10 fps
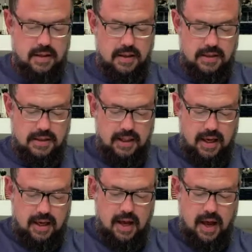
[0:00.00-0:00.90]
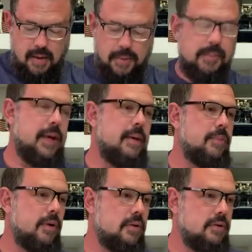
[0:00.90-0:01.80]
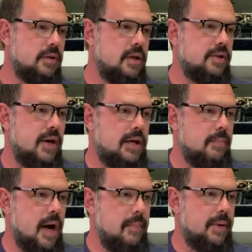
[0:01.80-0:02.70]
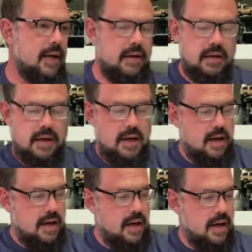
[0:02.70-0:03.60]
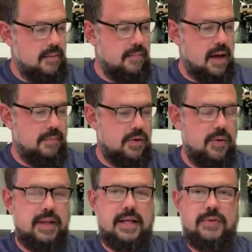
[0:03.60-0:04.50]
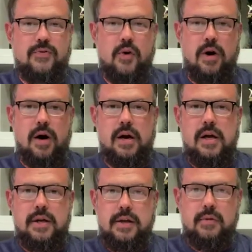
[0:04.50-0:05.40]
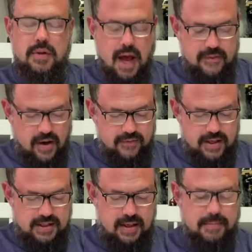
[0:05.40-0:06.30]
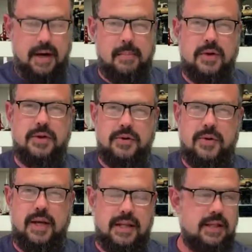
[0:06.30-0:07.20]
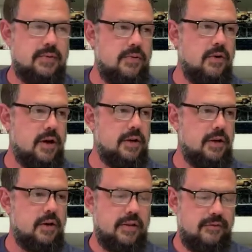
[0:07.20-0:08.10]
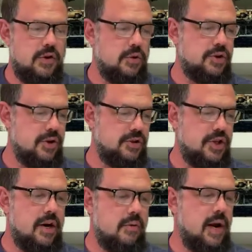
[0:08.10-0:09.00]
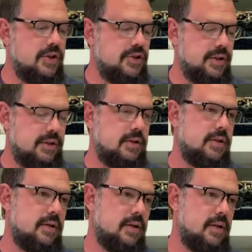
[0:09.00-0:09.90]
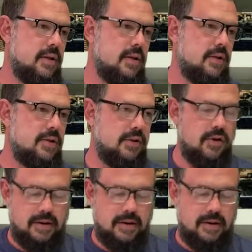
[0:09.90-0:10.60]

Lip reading: see, a couple people are starting to pop in. I'm doing this for, live, obviously, but I'm also doing this for, the future generations to look